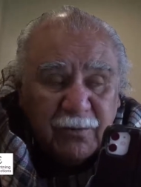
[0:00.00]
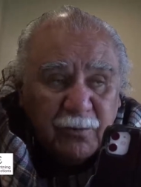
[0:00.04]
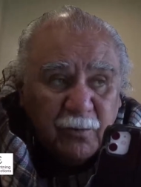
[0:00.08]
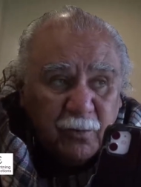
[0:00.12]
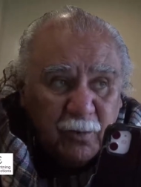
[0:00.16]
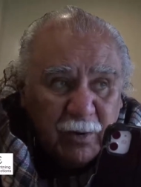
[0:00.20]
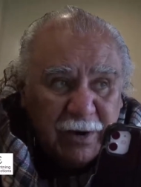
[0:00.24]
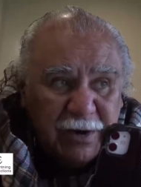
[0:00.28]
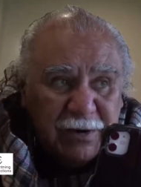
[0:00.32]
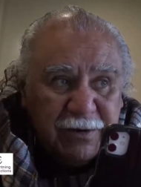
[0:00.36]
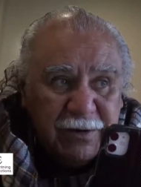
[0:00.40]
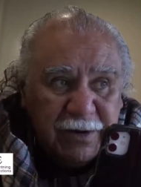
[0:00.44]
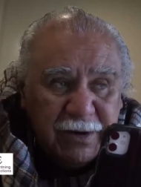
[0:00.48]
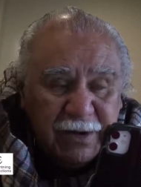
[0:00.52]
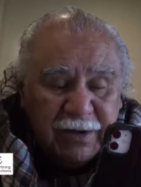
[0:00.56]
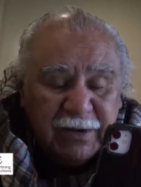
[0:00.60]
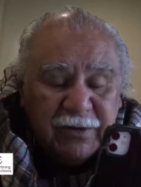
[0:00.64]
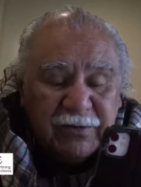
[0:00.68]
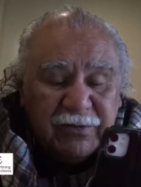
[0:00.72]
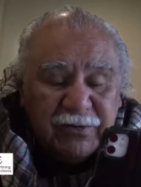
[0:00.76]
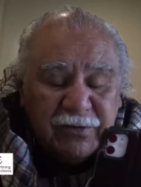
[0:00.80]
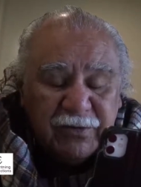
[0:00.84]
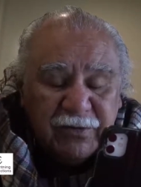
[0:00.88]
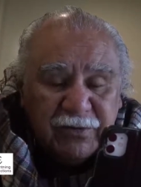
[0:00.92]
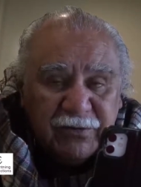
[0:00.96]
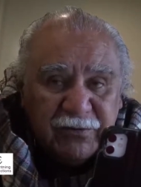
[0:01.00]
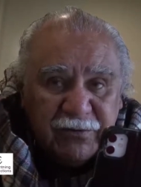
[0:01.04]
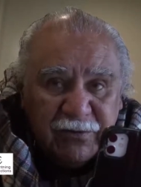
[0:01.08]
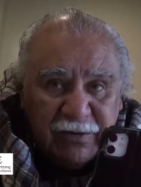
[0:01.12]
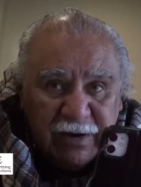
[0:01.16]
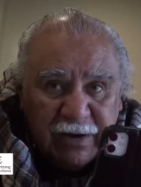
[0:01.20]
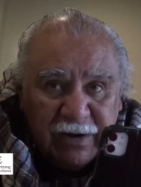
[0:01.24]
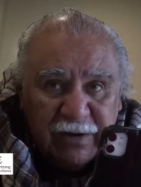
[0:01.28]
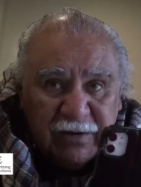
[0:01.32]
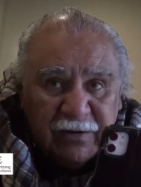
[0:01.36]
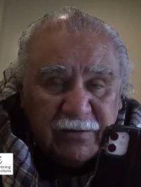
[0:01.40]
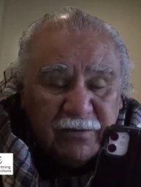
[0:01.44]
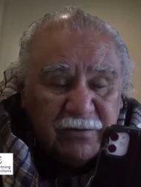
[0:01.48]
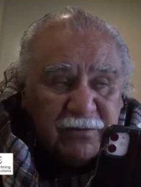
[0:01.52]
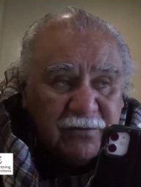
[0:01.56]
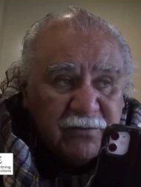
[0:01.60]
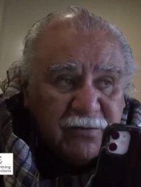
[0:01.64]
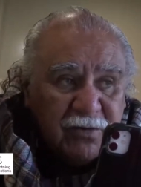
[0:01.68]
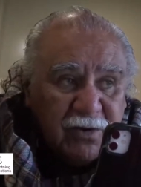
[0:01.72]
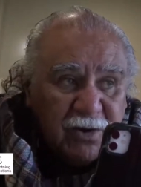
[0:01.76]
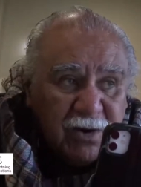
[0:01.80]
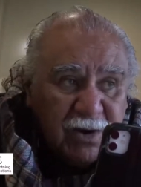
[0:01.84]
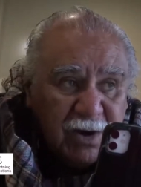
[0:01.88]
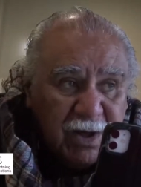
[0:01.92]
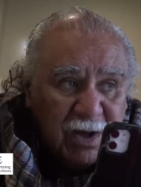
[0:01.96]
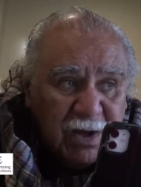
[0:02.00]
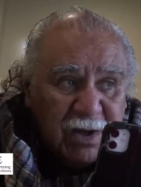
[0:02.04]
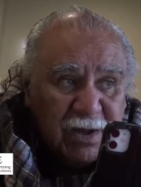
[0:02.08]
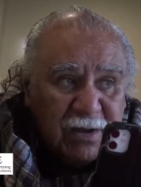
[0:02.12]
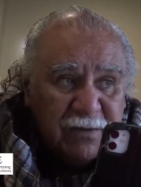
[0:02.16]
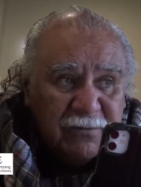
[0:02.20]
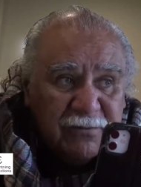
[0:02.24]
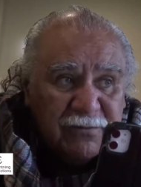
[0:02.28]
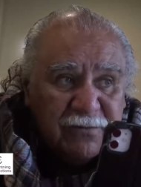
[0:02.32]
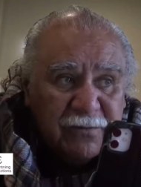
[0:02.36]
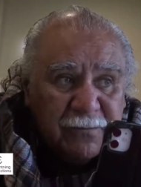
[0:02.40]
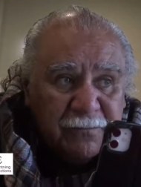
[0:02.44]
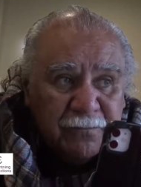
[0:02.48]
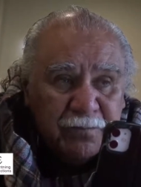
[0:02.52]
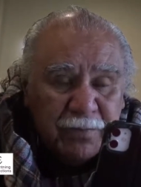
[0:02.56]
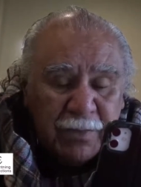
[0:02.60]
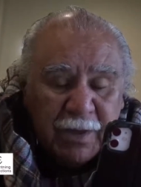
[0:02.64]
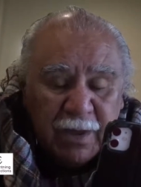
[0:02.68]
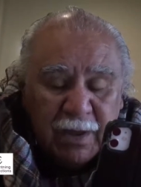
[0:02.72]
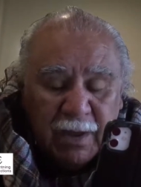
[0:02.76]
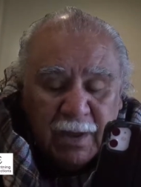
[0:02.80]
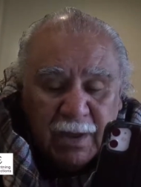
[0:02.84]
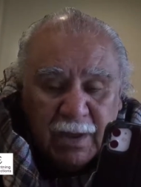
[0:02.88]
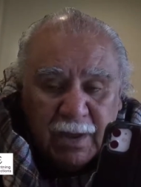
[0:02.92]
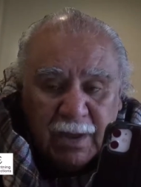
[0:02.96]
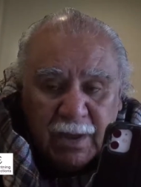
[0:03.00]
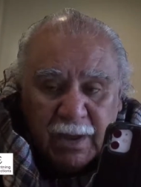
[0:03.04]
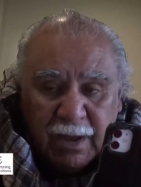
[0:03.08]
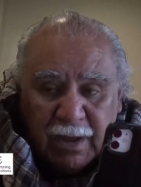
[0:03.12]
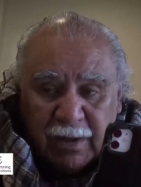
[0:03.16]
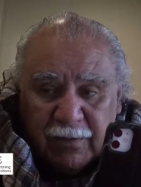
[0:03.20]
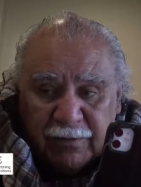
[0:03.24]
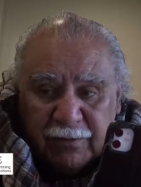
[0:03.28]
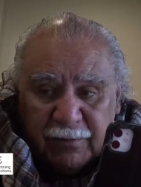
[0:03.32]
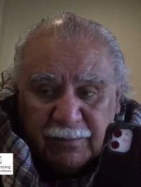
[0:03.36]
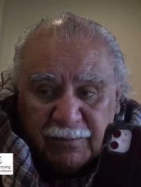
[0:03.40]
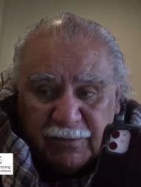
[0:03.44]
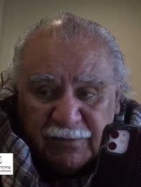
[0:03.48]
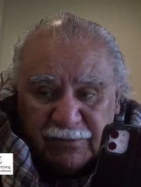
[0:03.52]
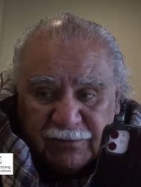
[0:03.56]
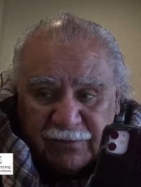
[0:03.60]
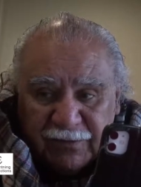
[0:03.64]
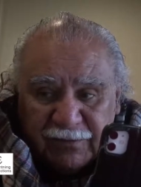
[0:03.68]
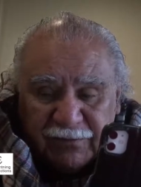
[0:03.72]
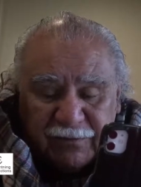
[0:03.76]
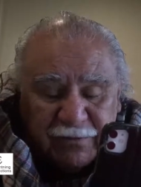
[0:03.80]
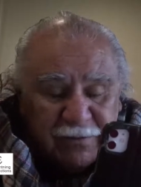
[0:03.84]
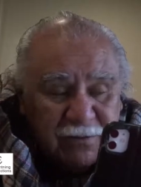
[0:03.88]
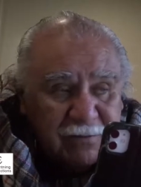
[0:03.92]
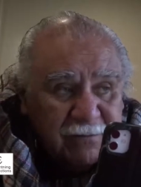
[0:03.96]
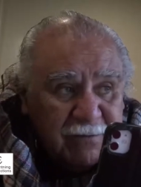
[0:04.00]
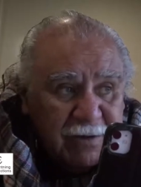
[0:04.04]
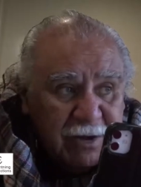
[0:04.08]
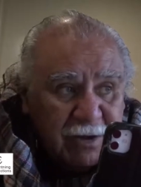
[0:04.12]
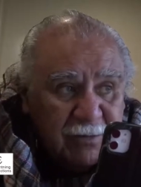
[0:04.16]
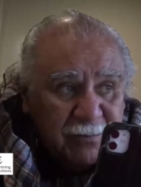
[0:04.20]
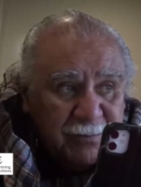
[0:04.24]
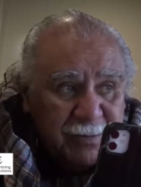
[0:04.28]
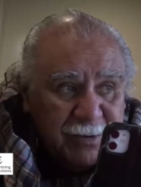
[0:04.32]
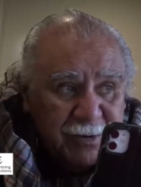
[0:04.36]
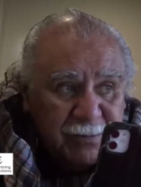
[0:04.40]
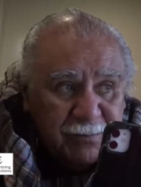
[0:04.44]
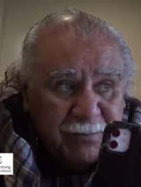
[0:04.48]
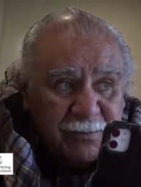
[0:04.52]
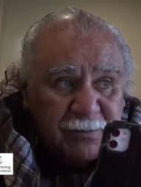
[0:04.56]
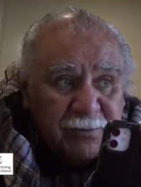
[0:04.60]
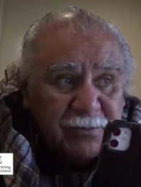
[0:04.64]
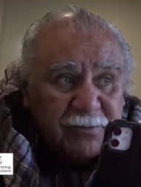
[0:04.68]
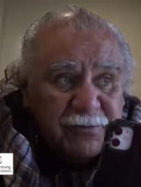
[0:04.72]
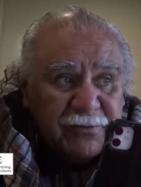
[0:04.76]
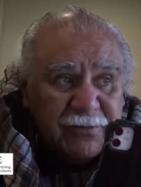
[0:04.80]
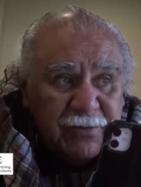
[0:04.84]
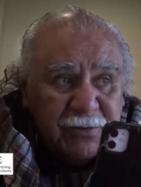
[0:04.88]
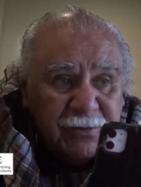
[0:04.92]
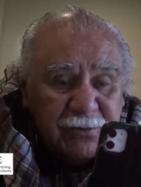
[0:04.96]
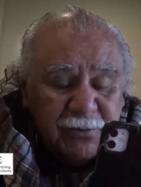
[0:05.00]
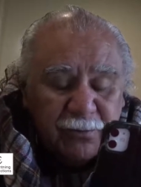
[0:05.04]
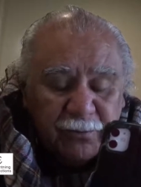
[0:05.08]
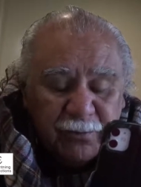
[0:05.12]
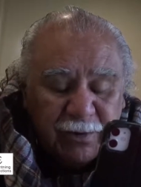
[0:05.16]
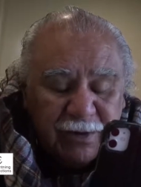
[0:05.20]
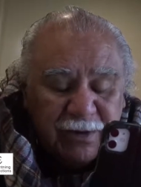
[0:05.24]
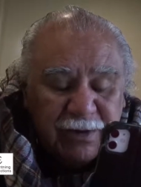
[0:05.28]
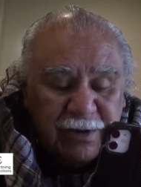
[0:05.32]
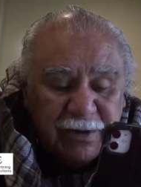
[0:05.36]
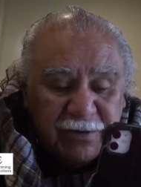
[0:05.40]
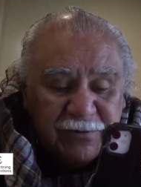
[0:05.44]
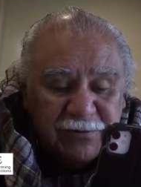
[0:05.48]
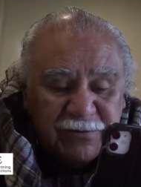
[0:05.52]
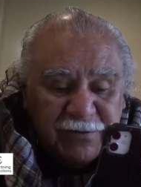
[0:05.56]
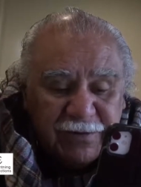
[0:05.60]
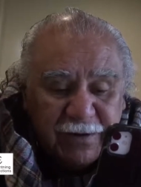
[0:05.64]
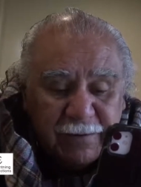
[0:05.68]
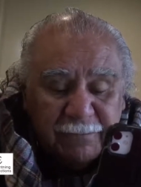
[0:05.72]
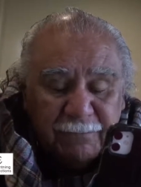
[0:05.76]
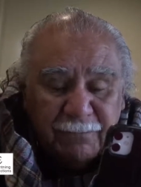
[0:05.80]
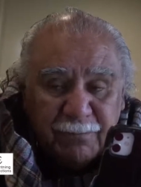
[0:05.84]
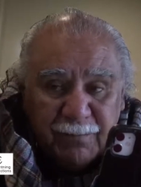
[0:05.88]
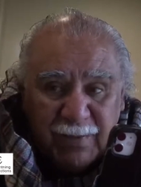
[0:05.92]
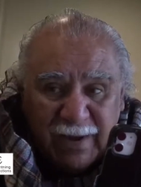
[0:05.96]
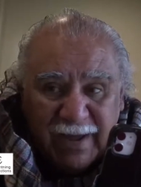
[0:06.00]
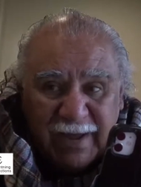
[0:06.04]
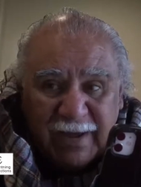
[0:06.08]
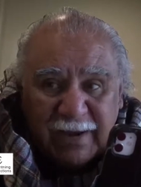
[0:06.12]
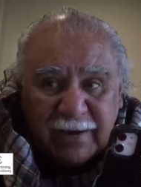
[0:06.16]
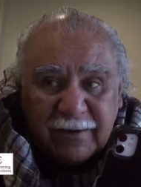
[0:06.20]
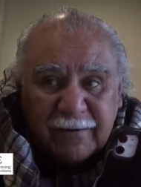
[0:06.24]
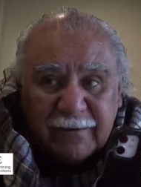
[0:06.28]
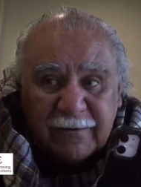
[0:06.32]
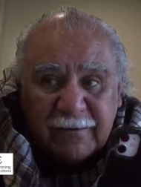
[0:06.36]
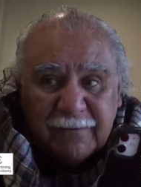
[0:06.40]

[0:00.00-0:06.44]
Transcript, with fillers: We need to change the lives and the position of our people so that we get some back,